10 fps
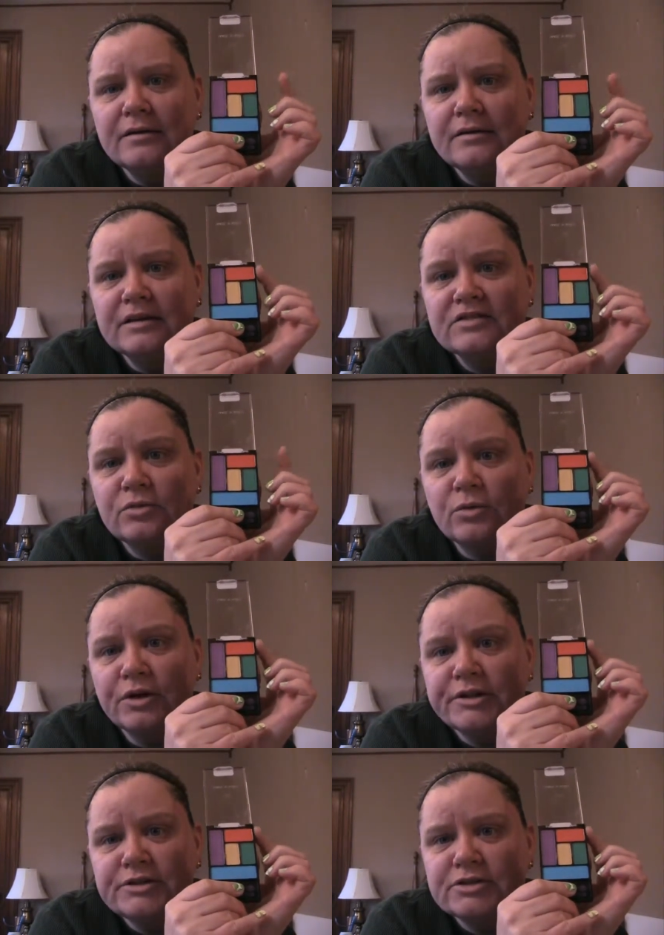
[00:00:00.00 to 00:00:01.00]
This
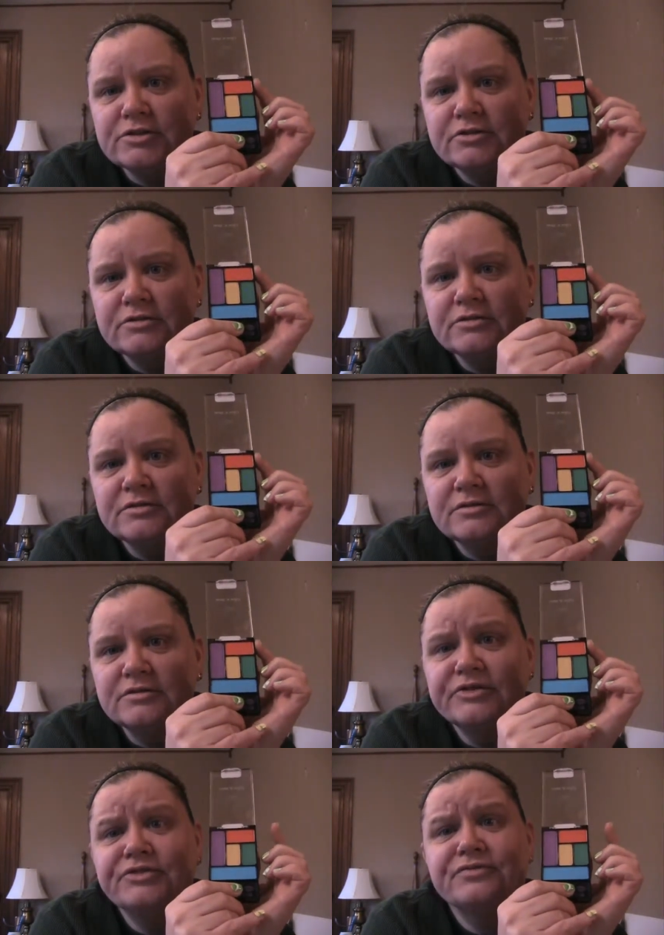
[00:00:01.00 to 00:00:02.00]
orange
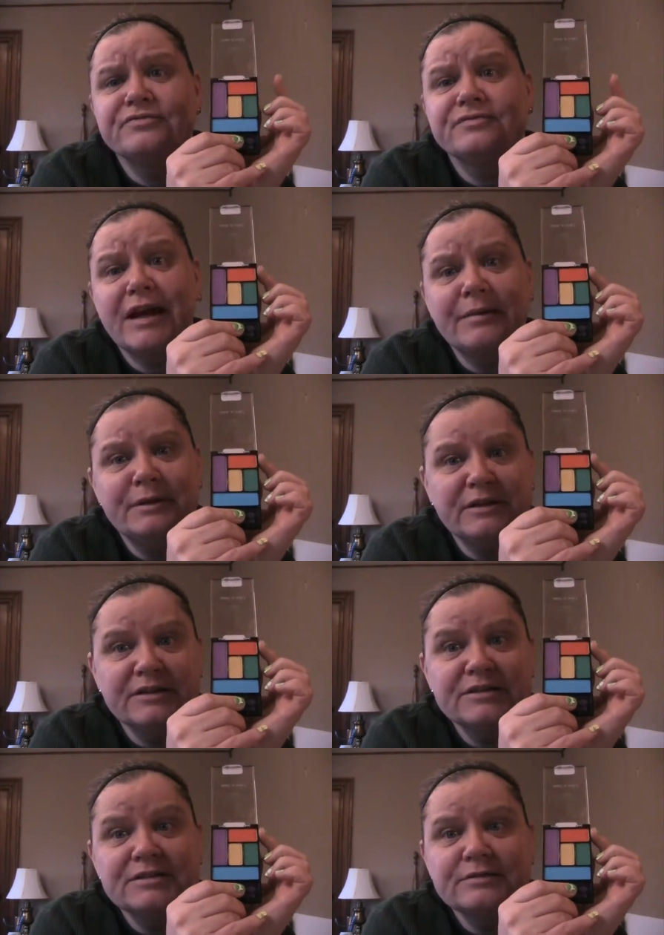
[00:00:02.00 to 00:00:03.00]
is
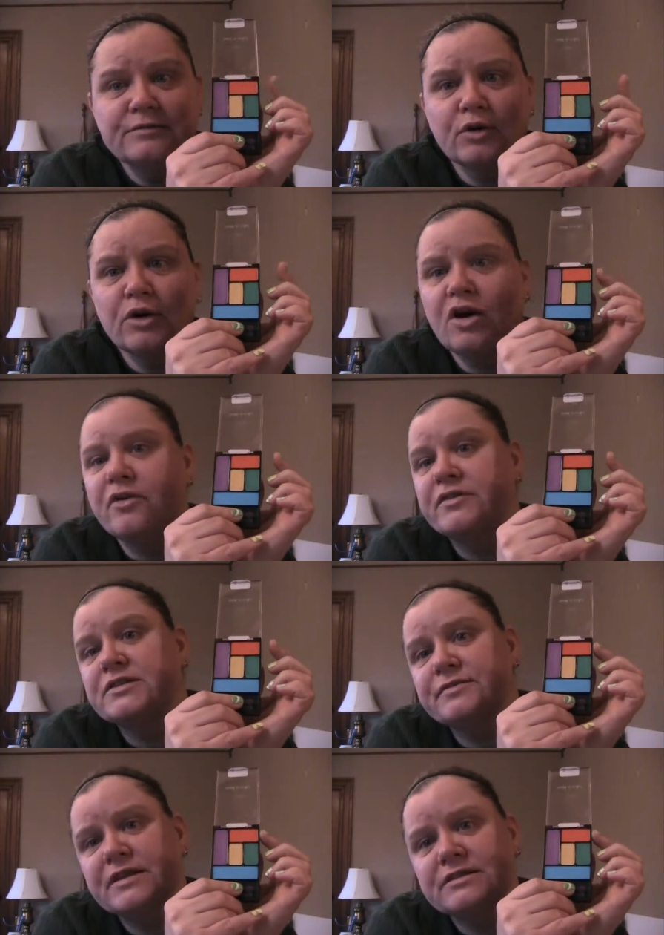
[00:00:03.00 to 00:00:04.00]
fabulous for
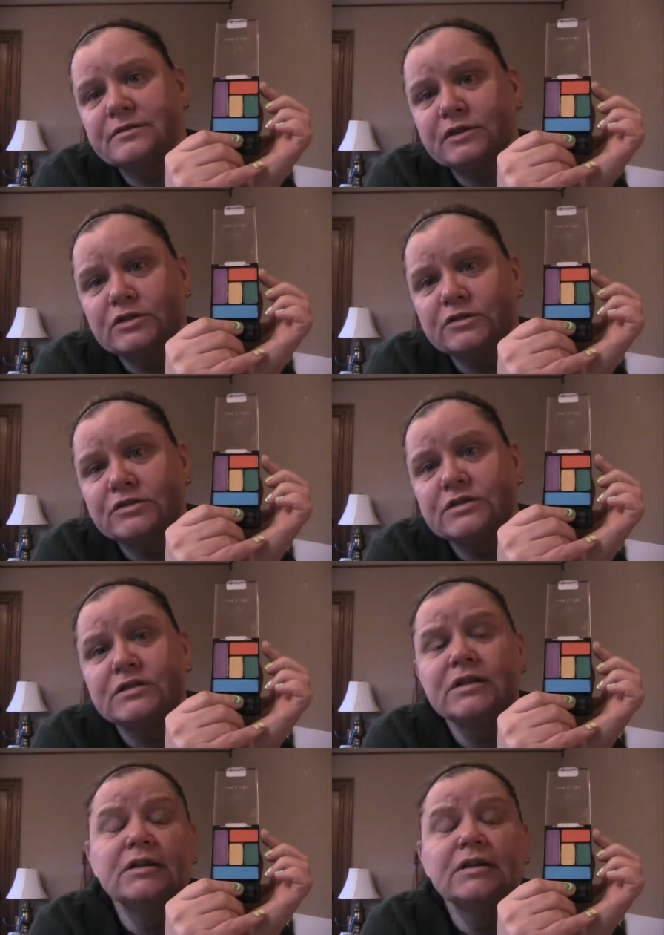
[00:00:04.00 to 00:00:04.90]
harvest festivals,